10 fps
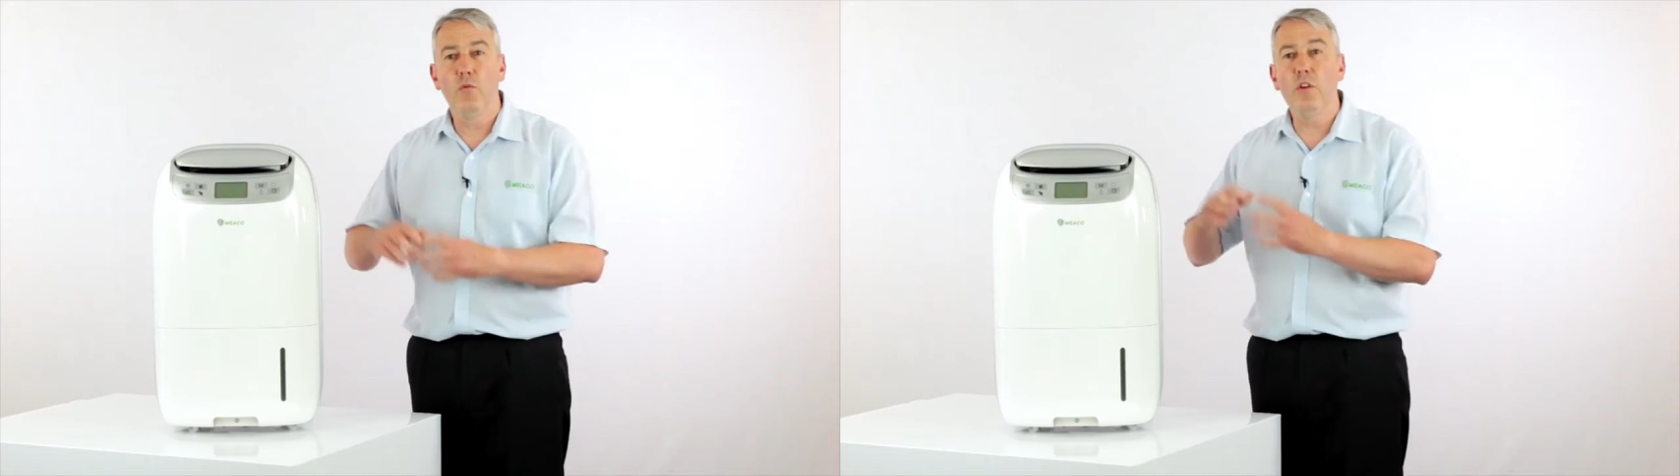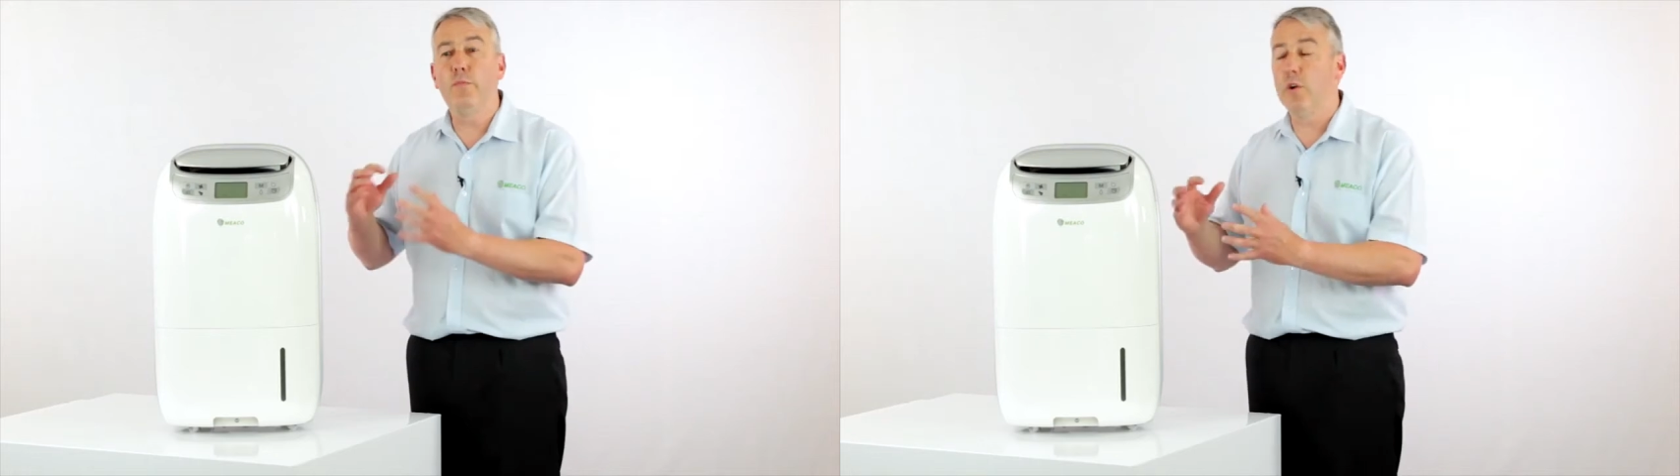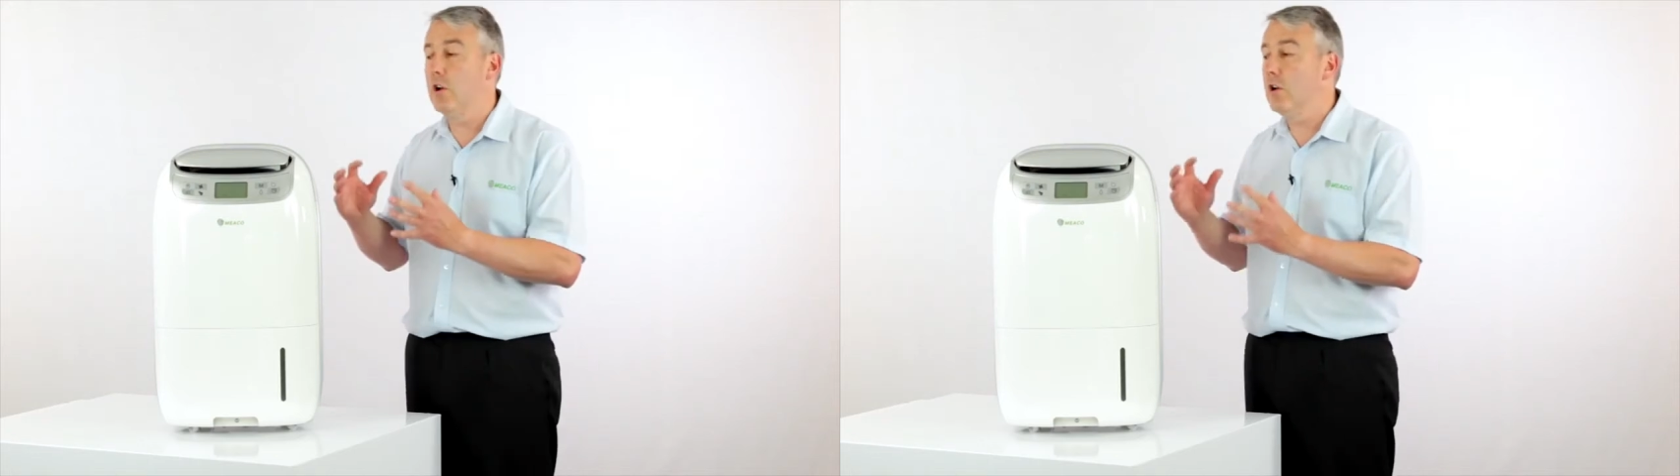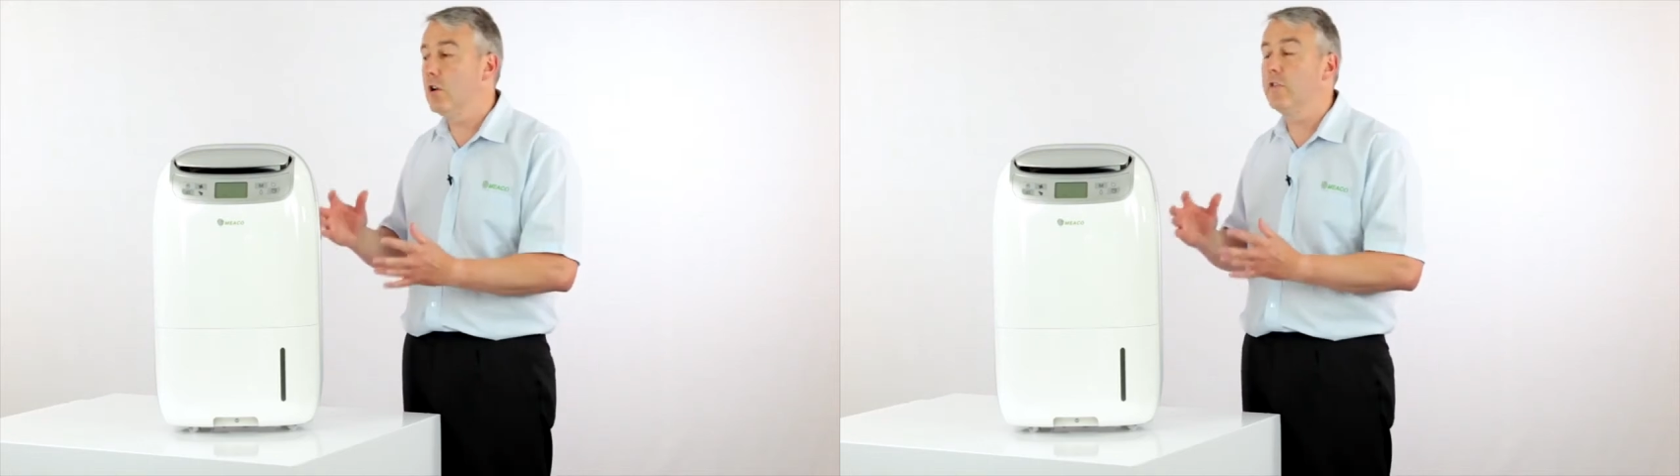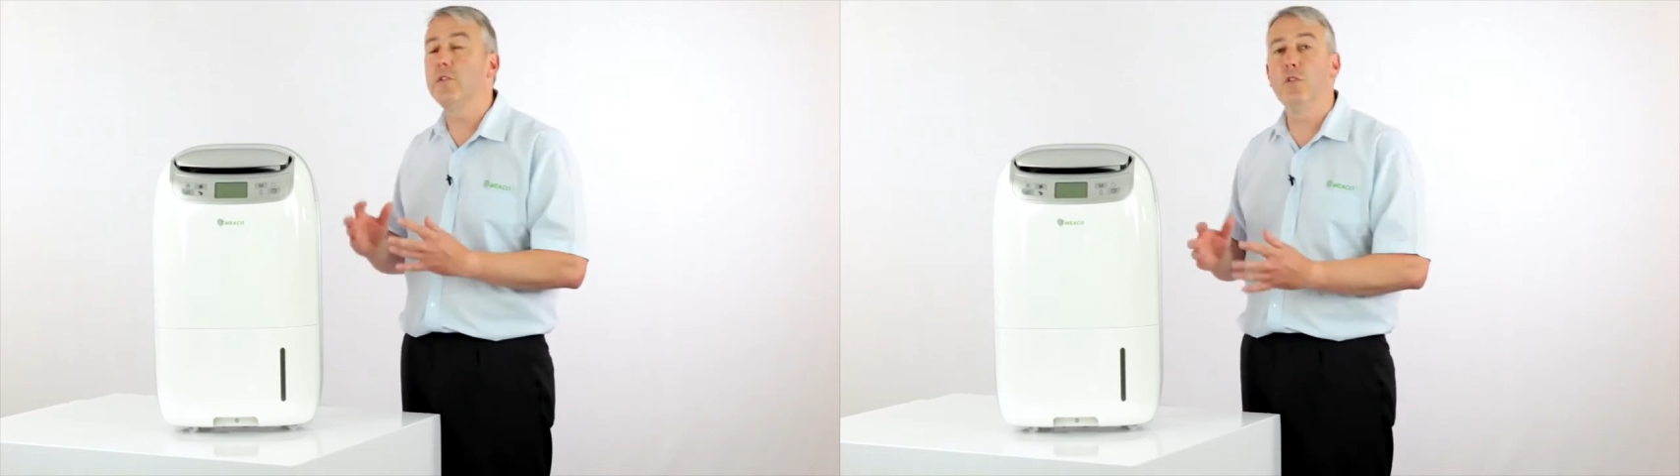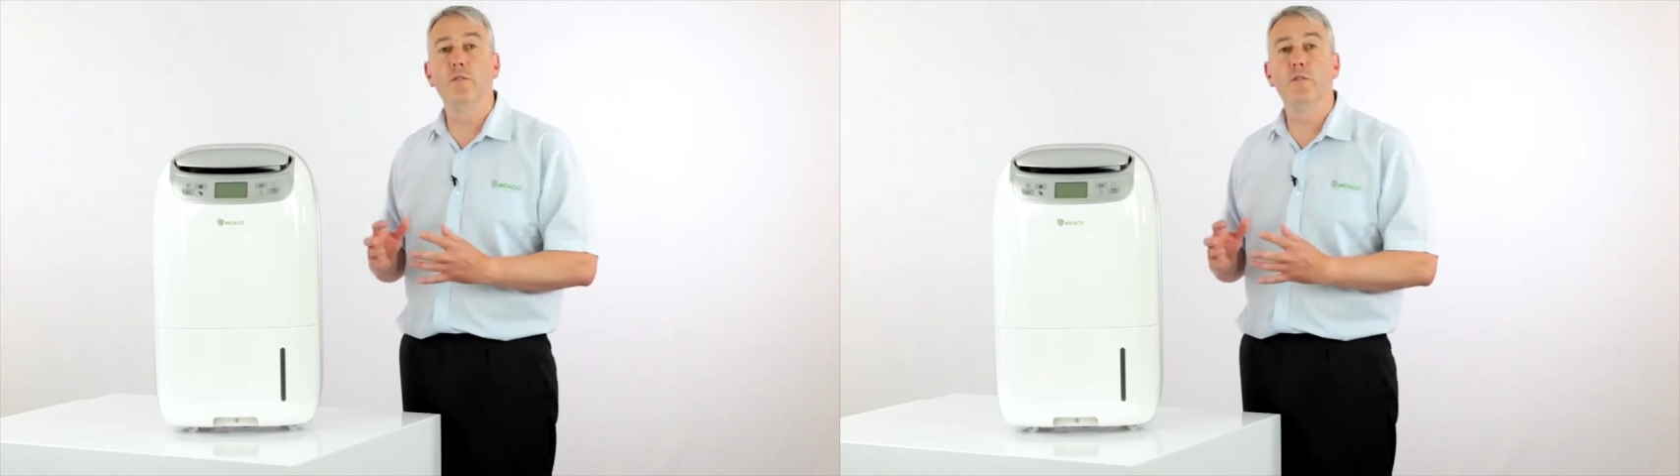We've put a lot of cool